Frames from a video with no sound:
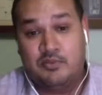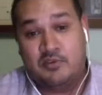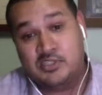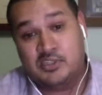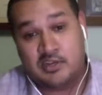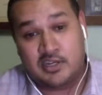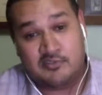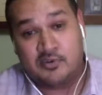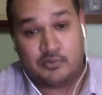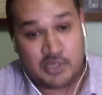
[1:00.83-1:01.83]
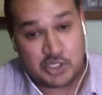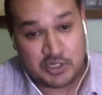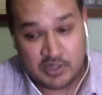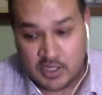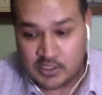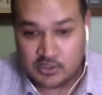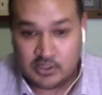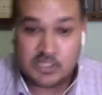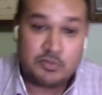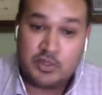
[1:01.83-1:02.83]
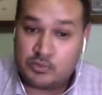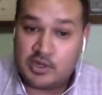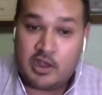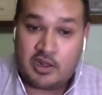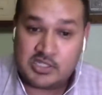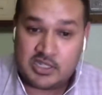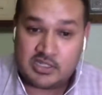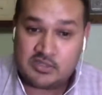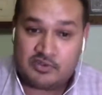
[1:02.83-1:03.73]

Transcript: focusing on a different region. So this month we're in Alsace,